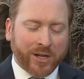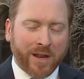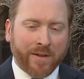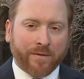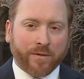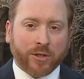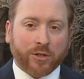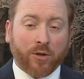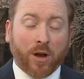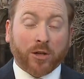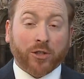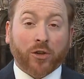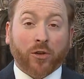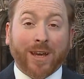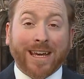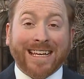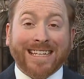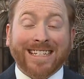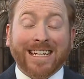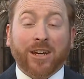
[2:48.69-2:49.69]
infrastructure
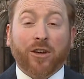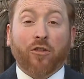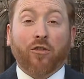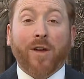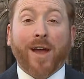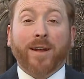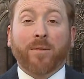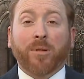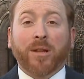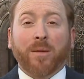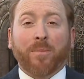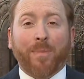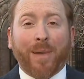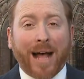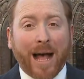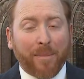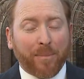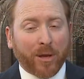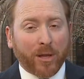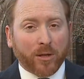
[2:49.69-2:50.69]
is incredibly
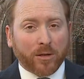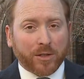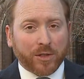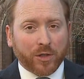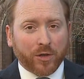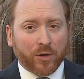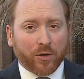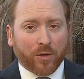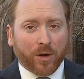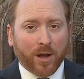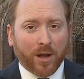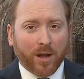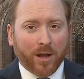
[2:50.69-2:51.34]
popular, too.